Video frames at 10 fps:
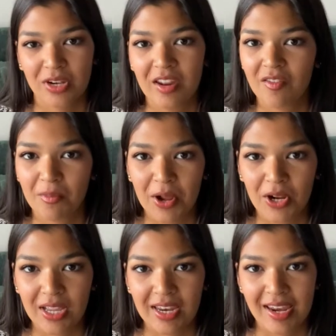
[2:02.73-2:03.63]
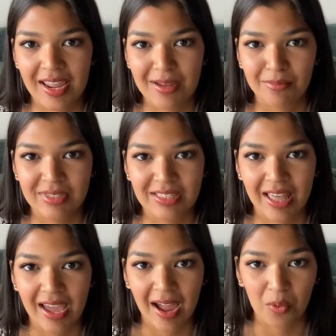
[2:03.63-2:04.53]
or Native American names
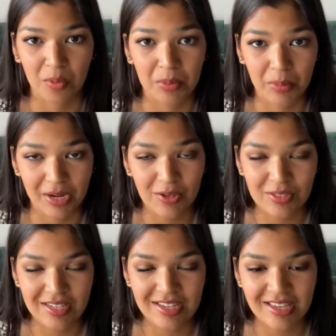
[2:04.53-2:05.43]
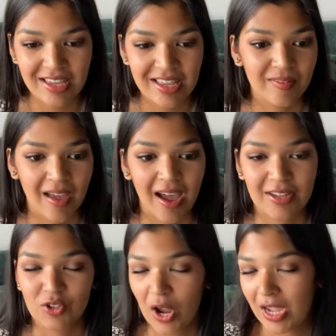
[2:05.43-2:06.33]
that I will be pronouncing.
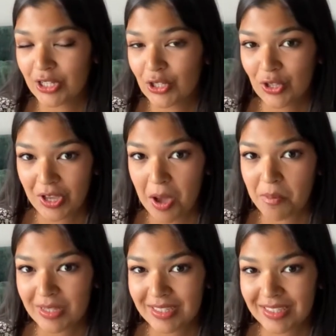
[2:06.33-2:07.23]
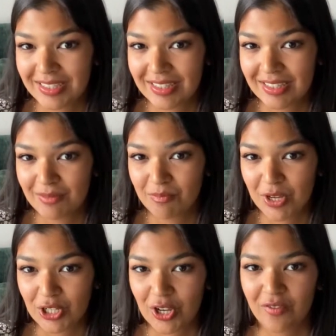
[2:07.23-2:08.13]
I tried to look up as
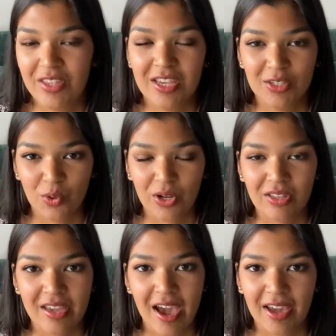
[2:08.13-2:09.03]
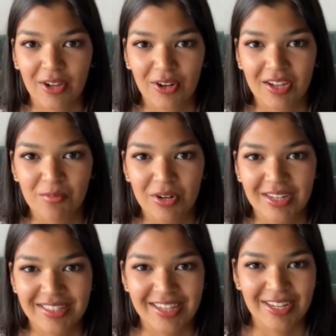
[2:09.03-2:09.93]
much of the historically accurate
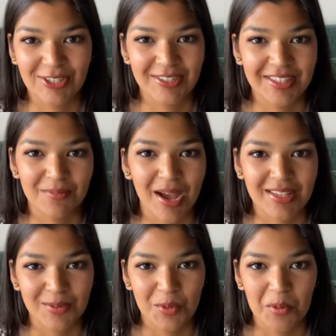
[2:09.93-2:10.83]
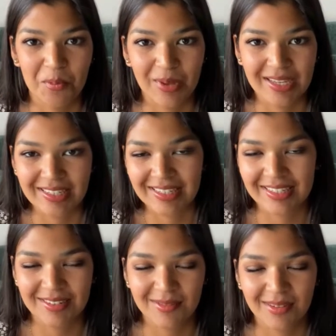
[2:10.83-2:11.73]
pronunciations as possible, but